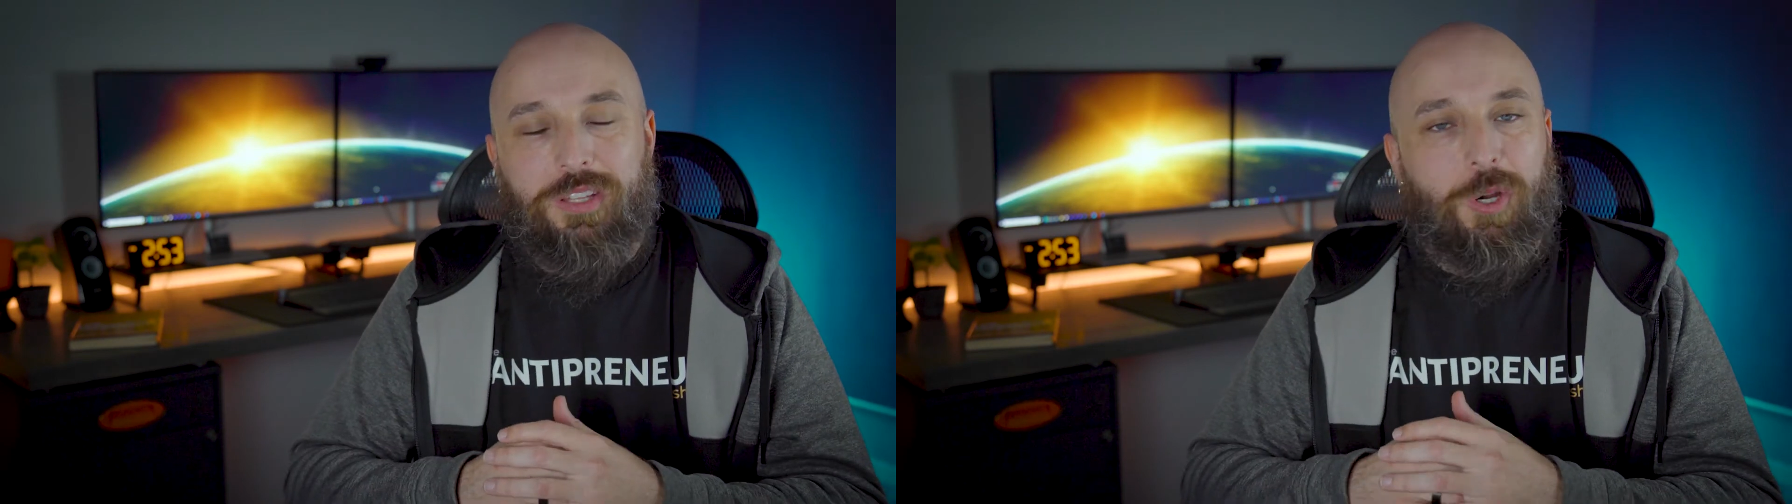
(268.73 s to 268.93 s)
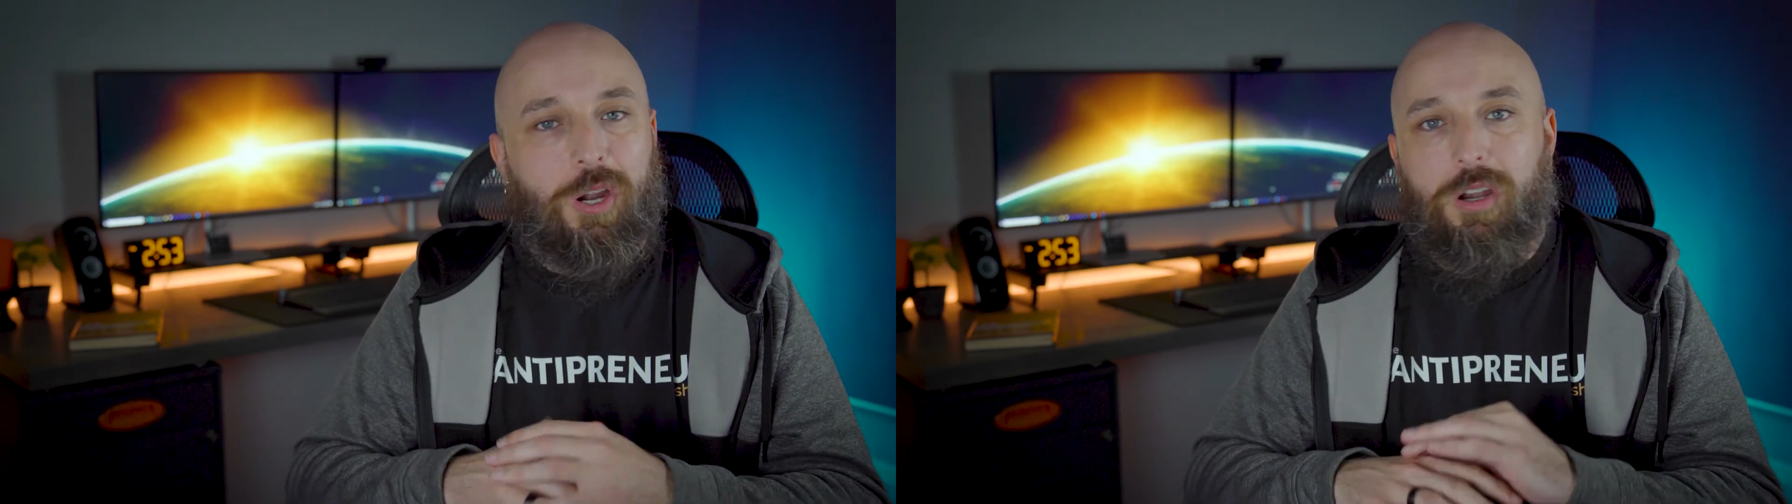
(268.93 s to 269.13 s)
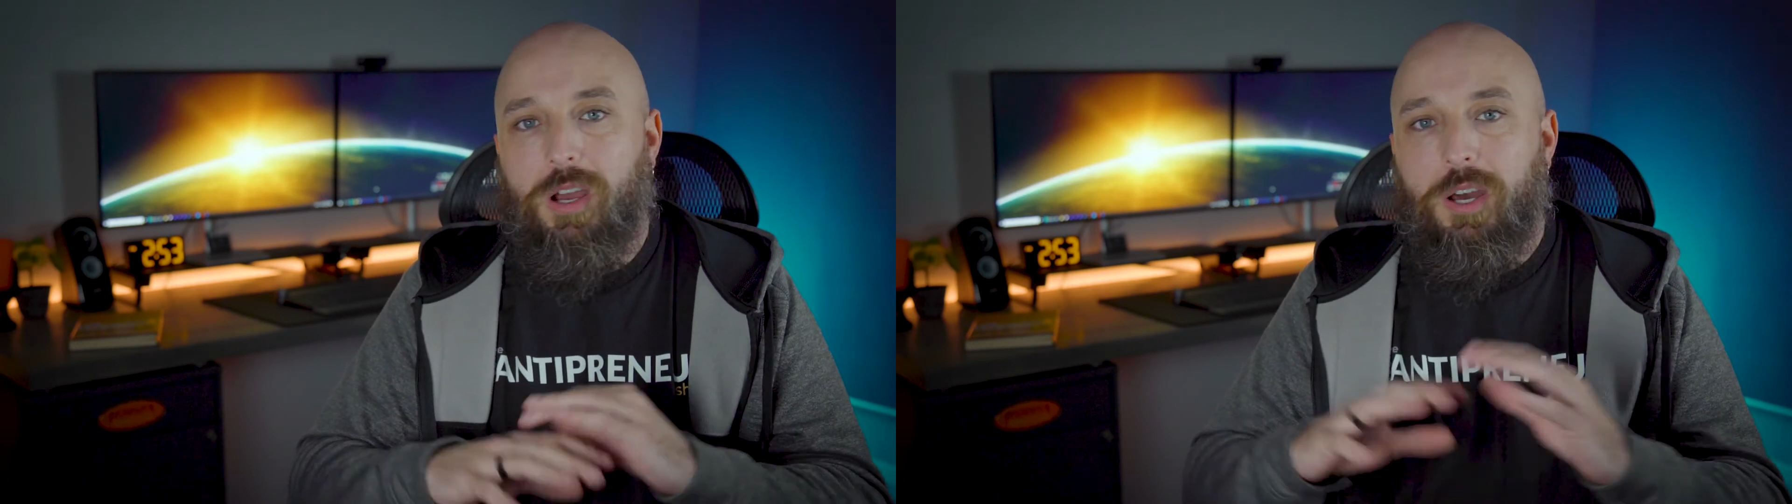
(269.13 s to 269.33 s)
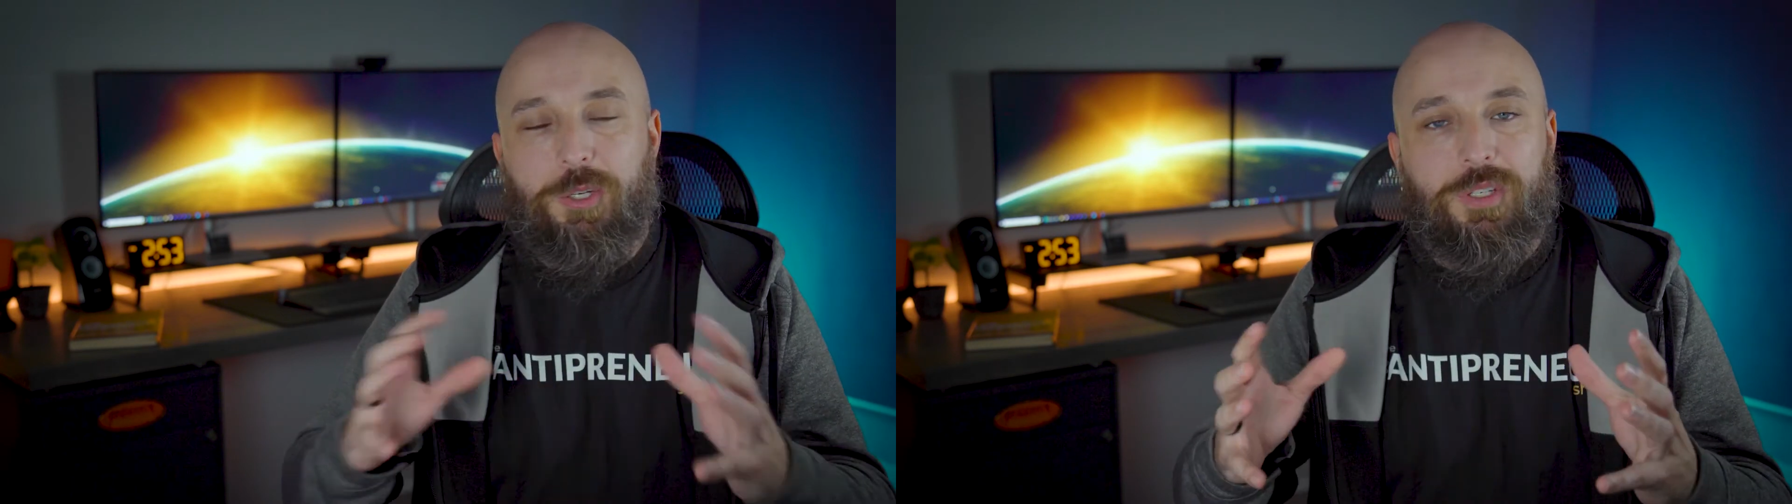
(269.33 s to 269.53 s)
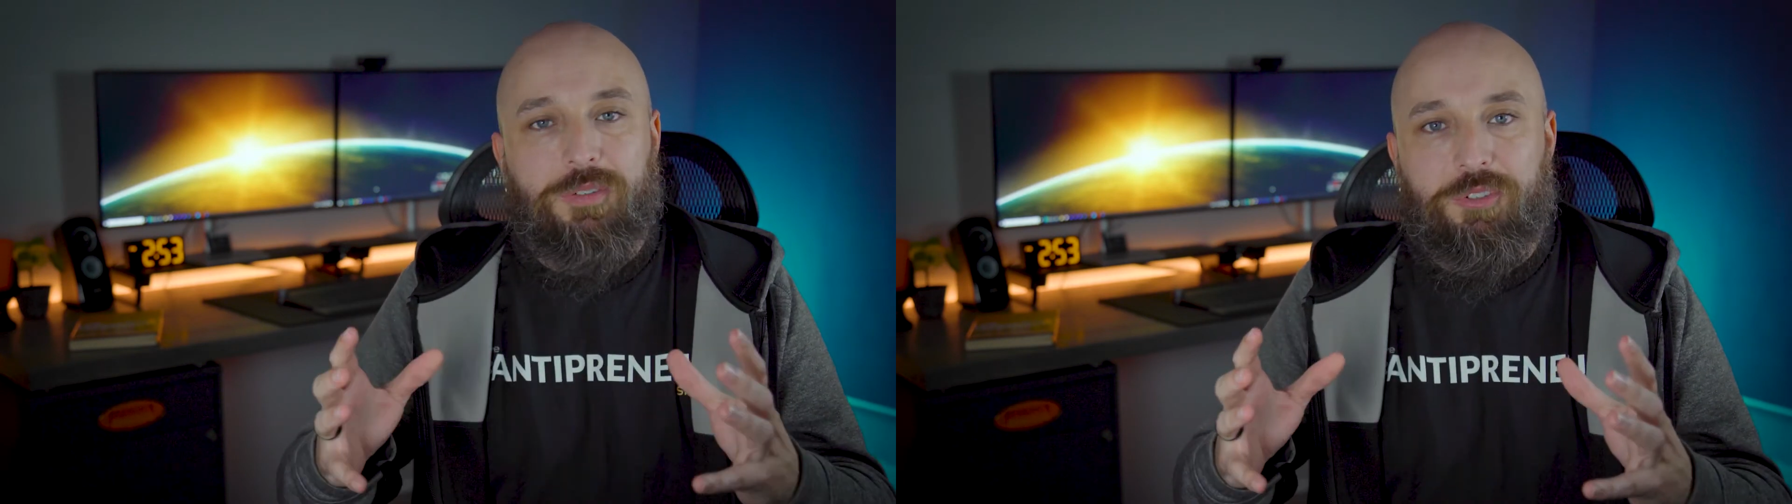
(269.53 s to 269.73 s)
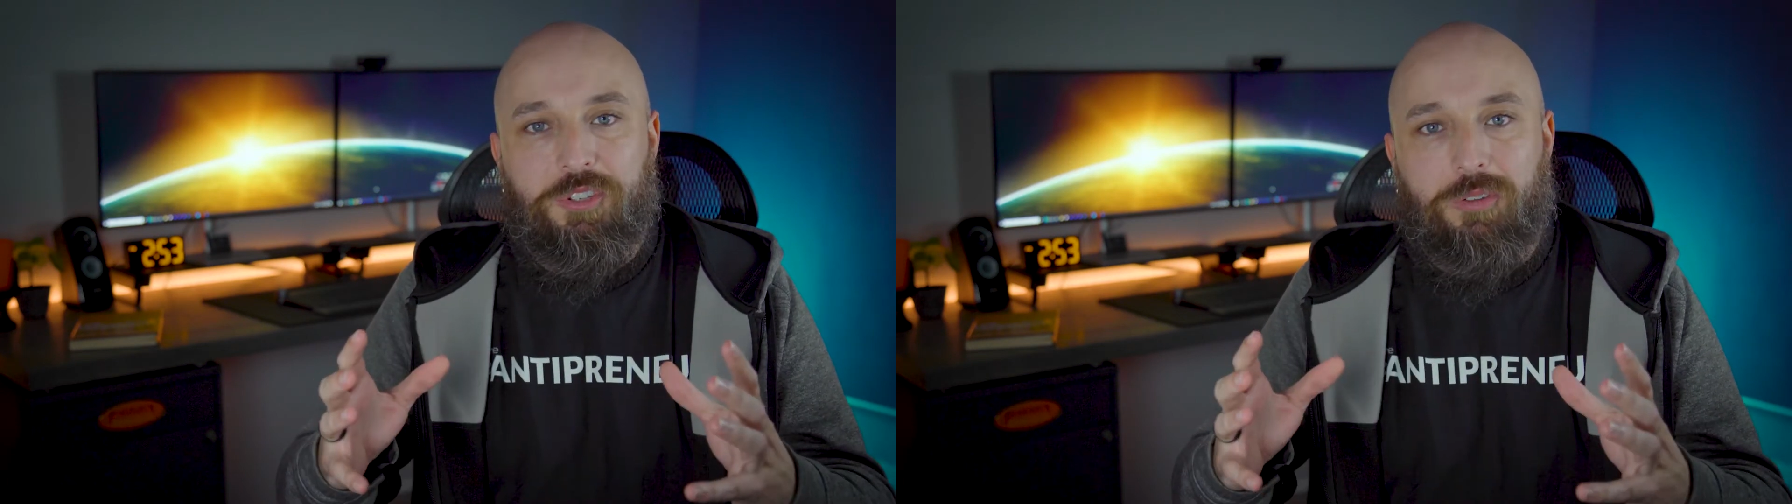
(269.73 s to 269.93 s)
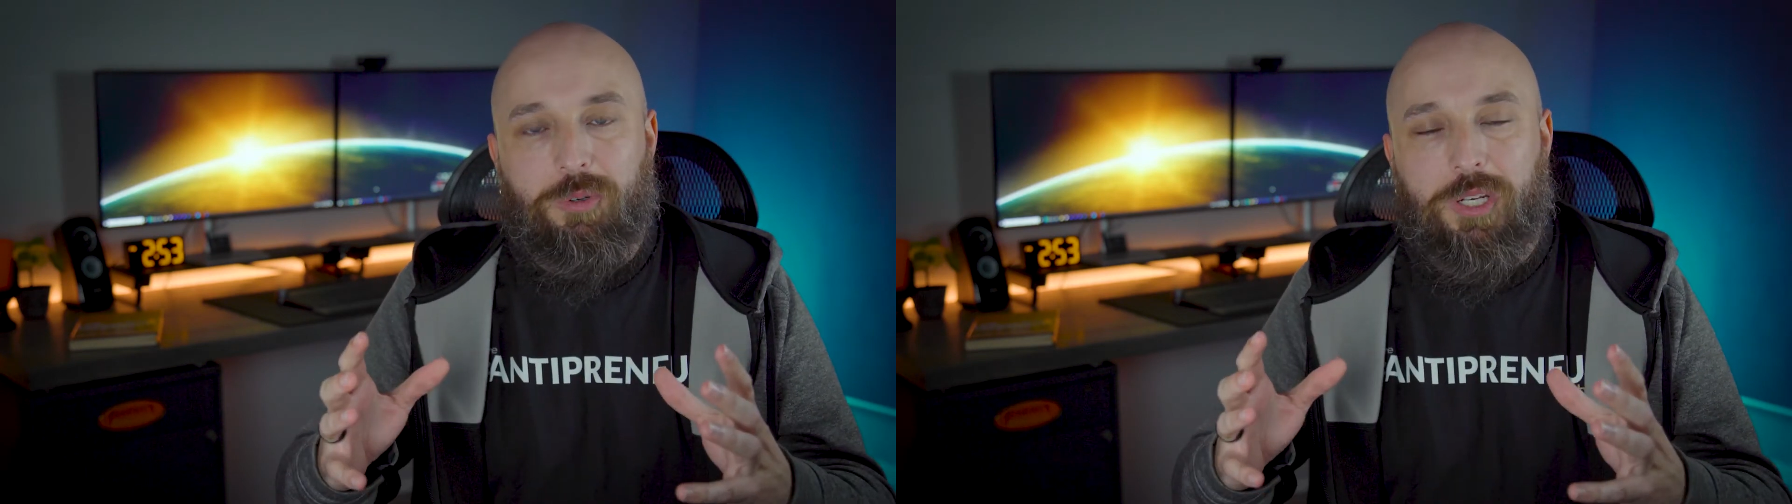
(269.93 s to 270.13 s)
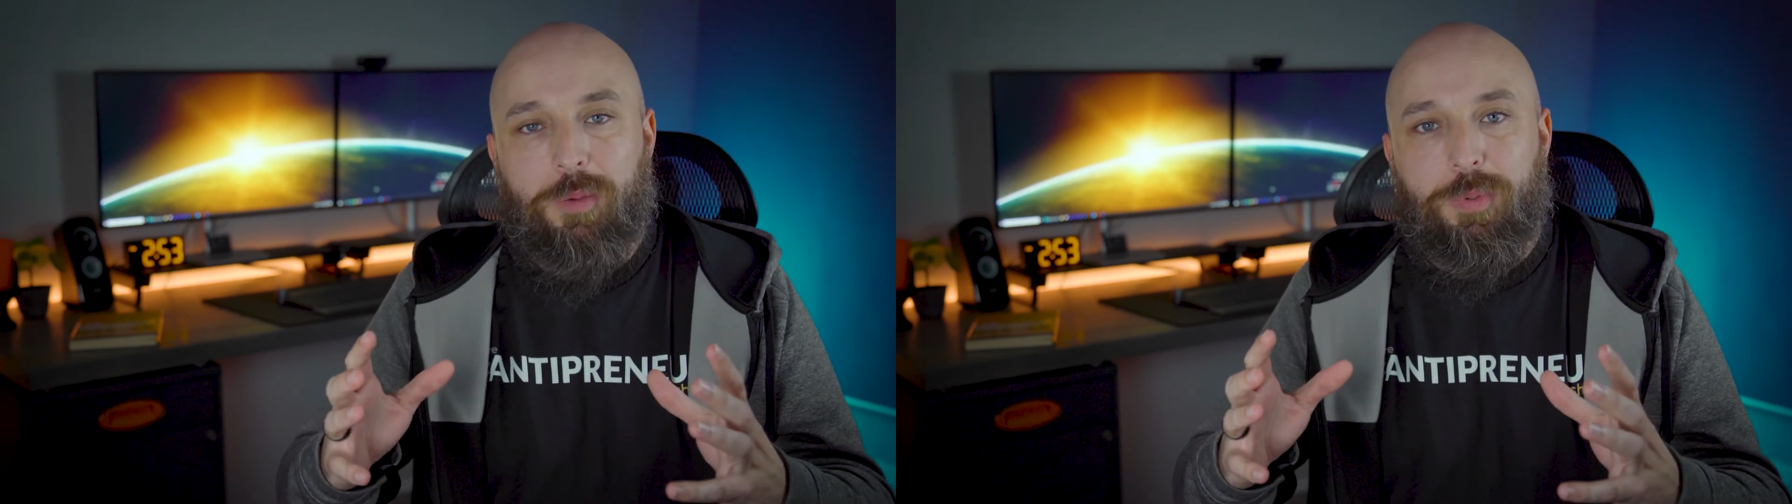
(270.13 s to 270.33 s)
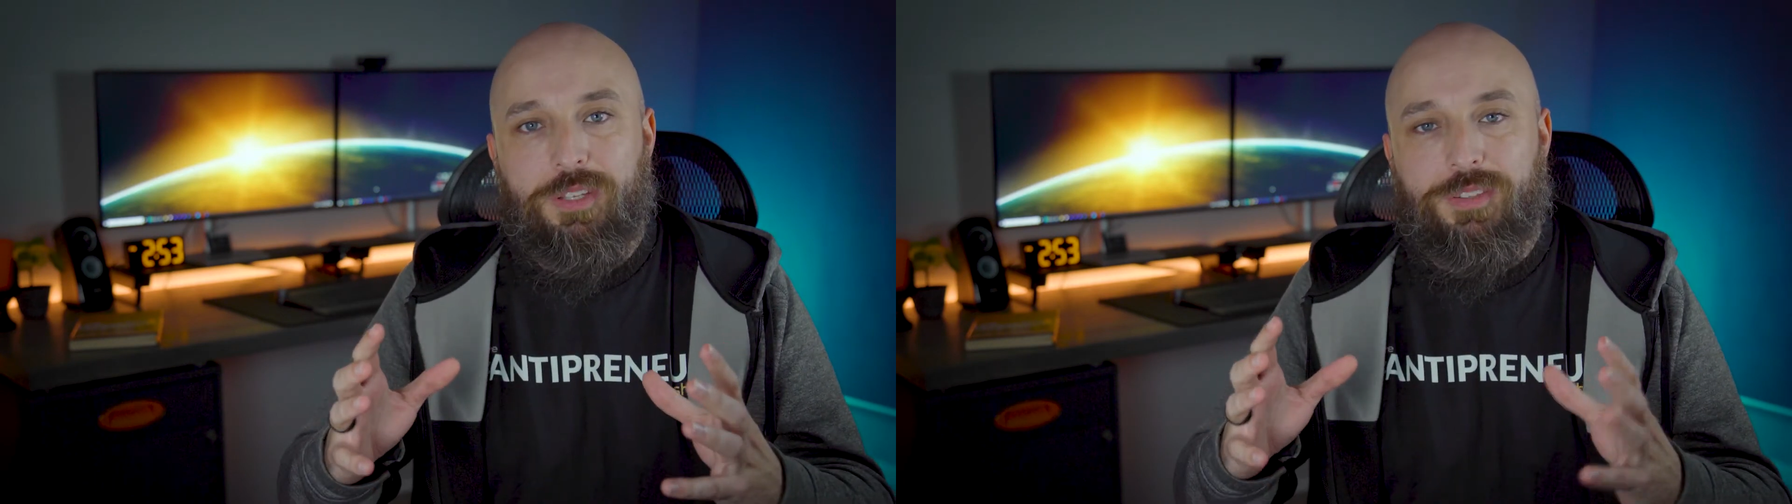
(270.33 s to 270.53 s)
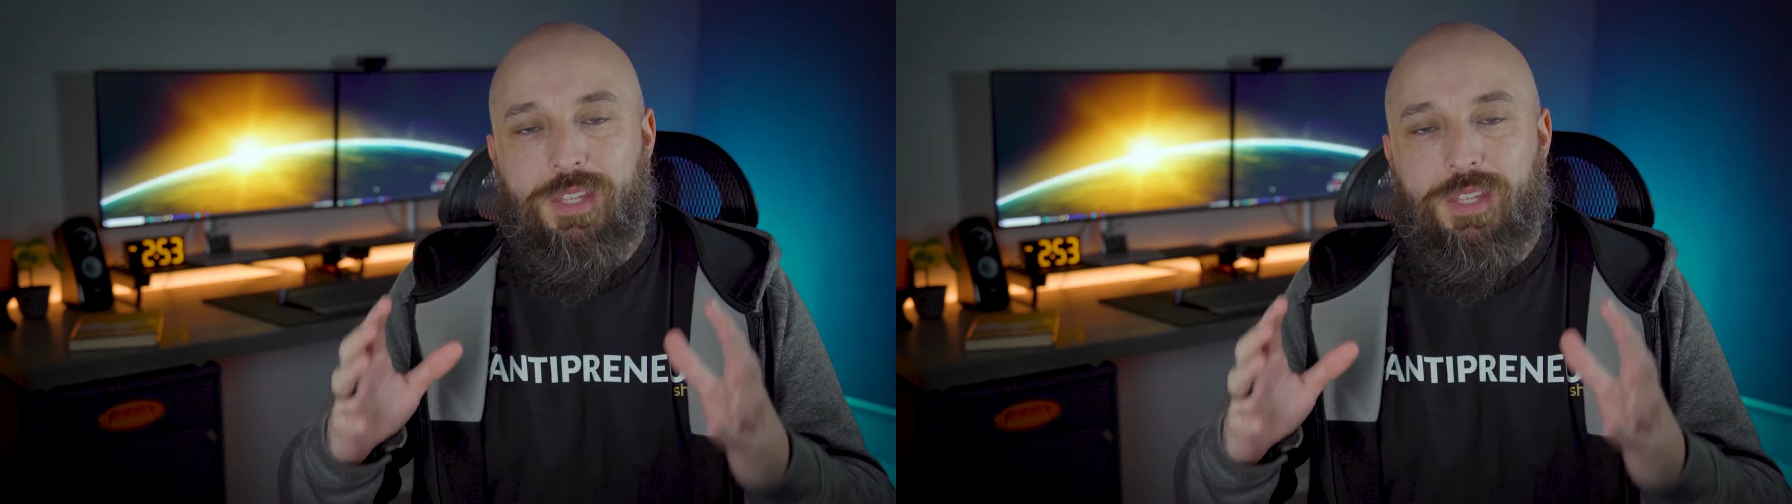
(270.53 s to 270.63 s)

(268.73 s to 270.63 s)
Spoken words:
and there are 100 different software companies